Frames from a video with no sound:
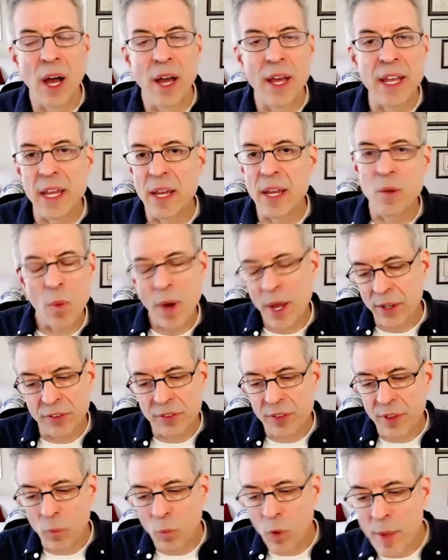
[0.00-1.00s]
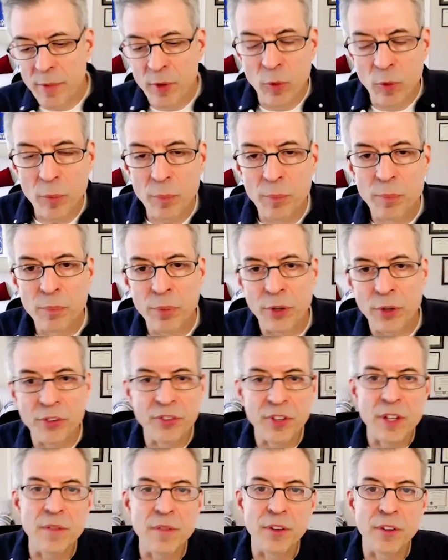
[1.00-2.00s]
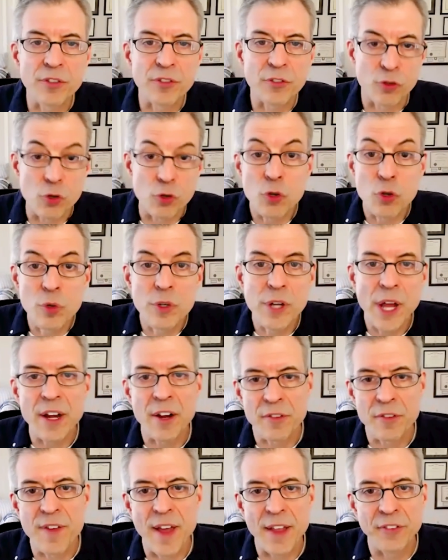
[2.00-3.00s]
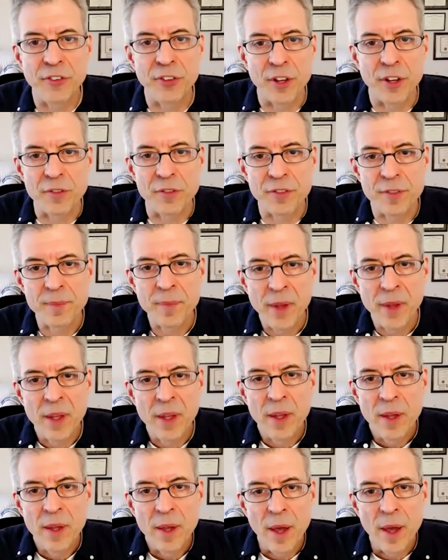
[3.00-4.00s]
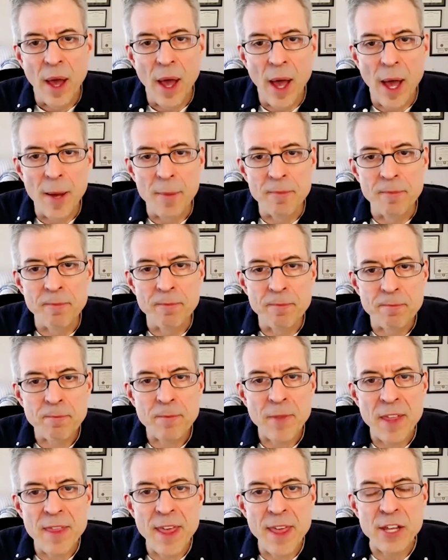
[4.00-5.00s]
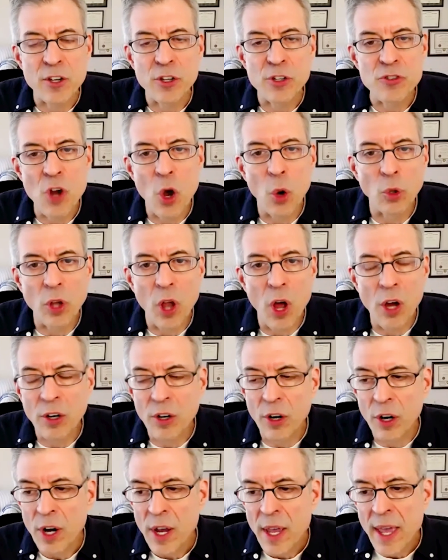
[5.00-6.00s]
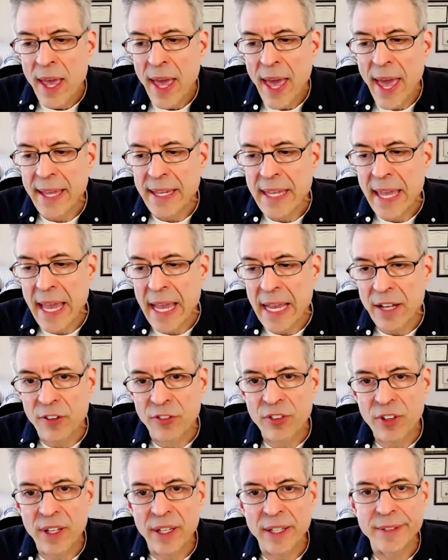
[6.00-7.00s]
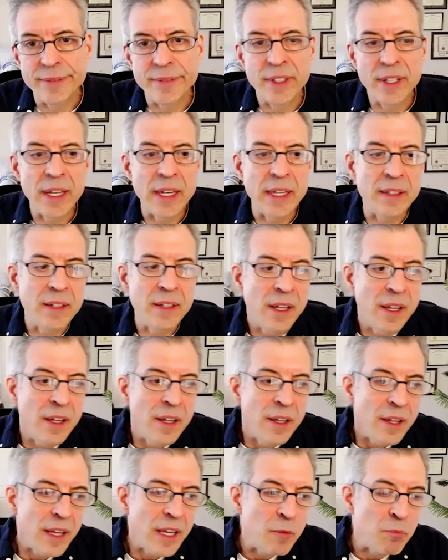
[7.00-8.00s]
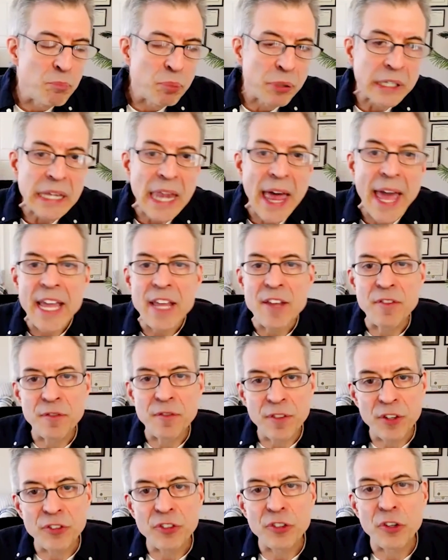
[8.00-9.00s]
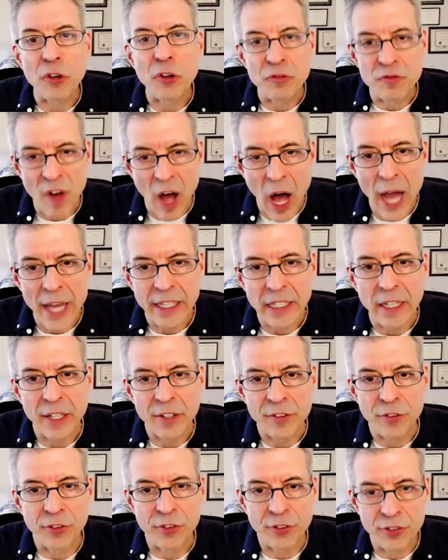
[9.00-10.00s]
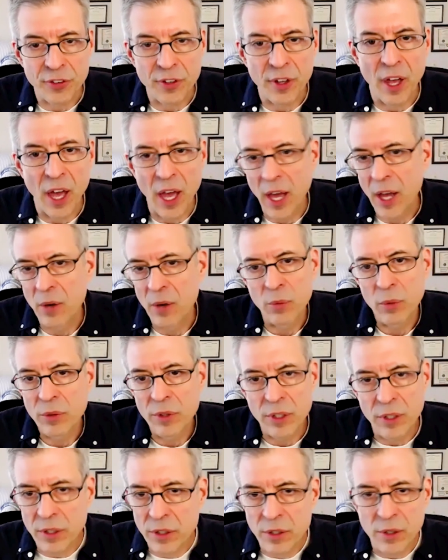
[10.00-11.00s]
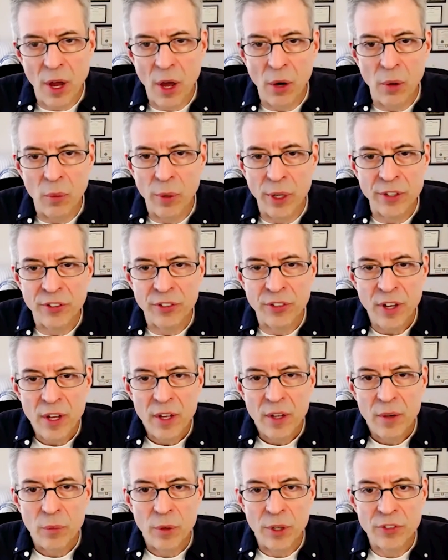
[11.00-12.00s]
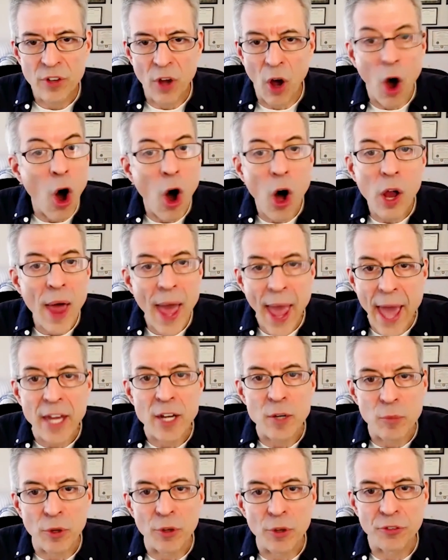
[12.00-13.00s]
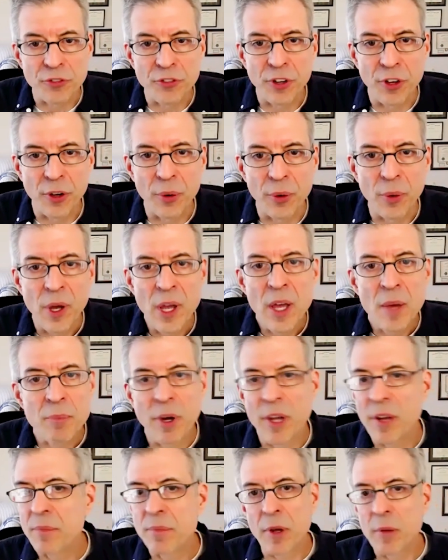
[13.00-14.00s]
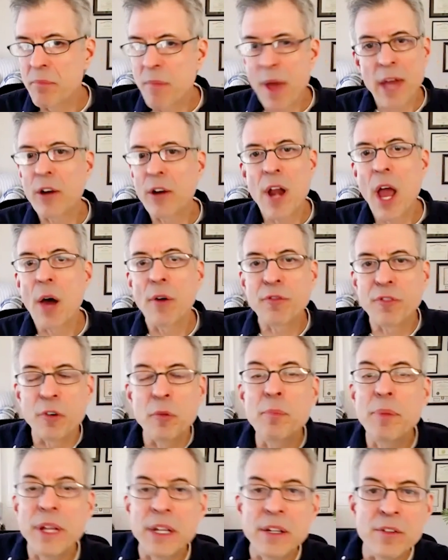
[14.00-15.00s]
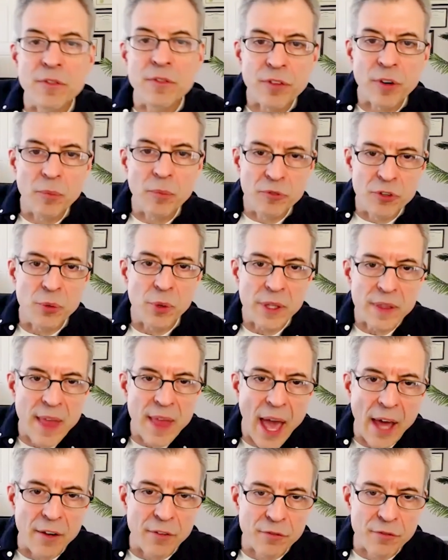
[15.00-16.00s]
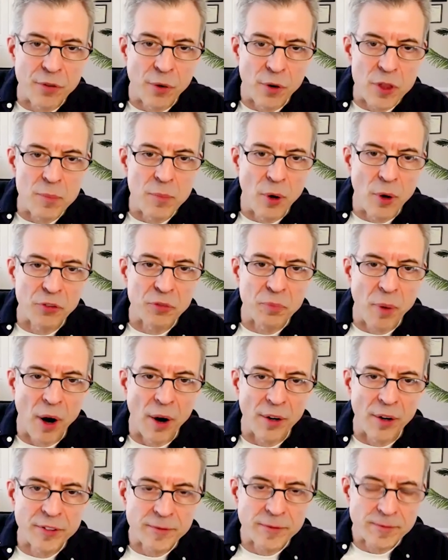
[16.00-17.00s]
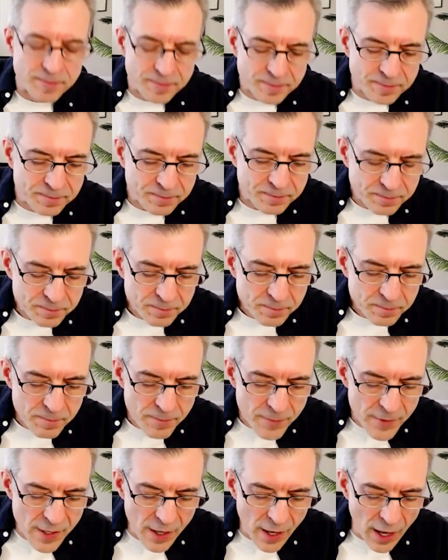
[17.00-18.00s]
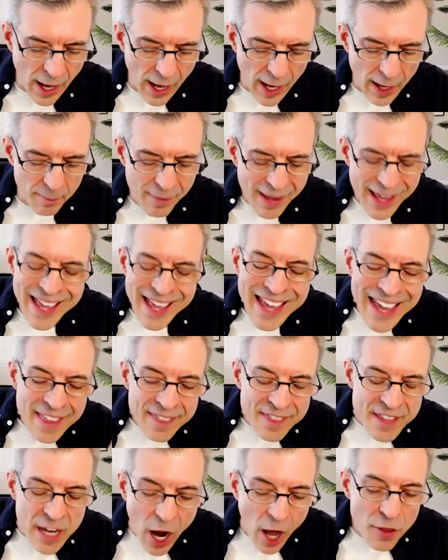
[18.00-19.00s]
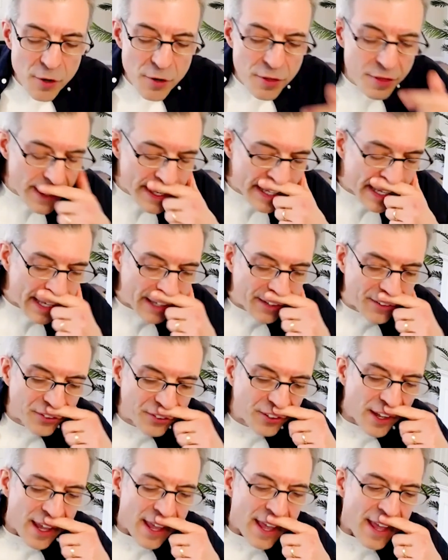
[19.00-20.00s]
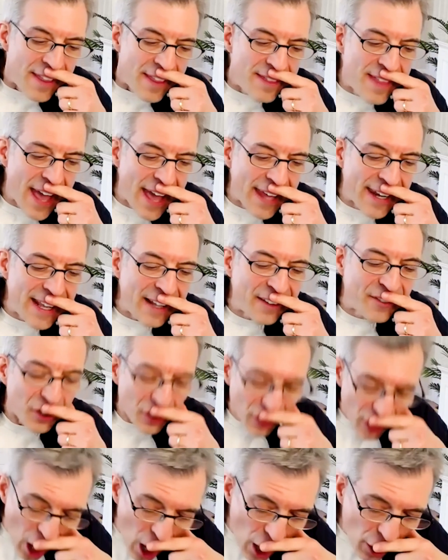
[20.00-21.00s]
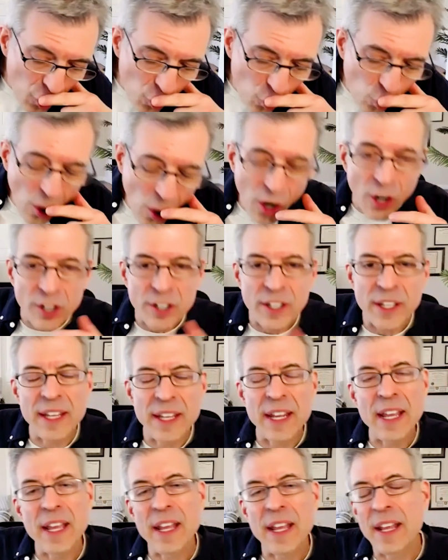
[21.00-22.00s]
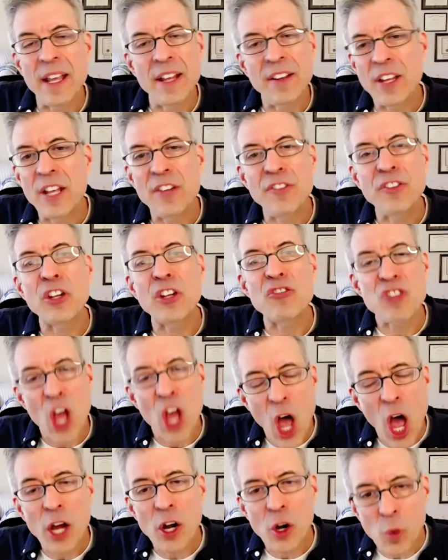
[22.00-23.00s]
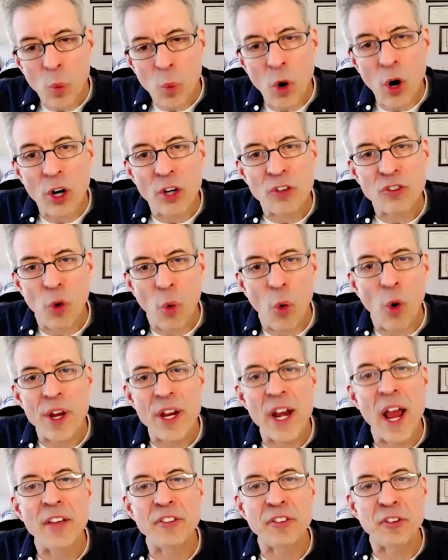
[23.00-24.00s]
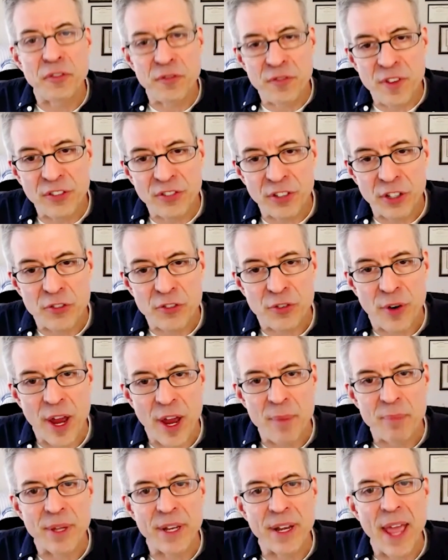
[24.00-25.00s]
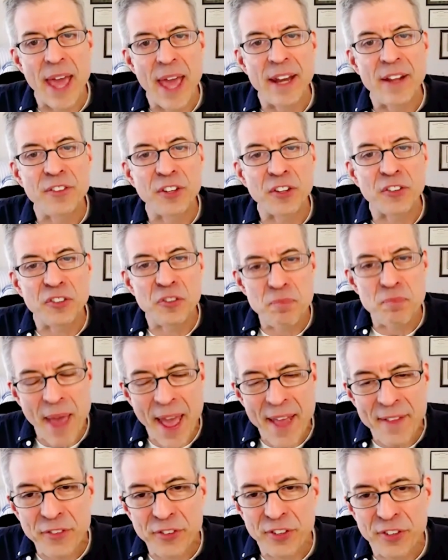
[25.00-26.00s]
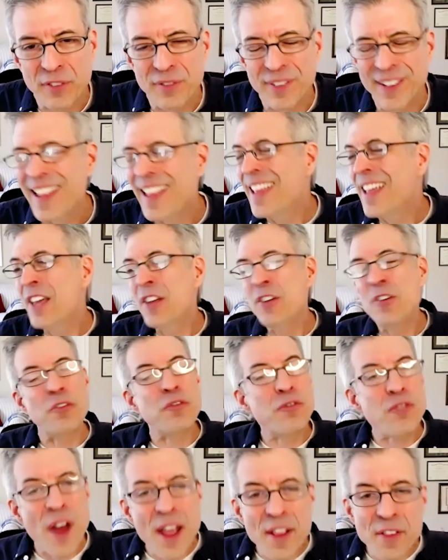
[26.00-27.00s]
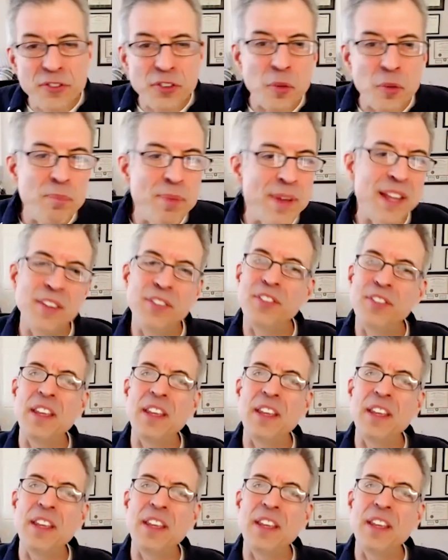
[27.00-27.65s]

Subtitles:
in ways that women would perceive as crude and offensive. They could no longer engage in play physical violence, which all animals do, but men are now forbidden from doing that for the most part. The other thing is that it's a lot of work. It's a ton of work to organize a fishing trip, and it's expensive, and your friends are busy.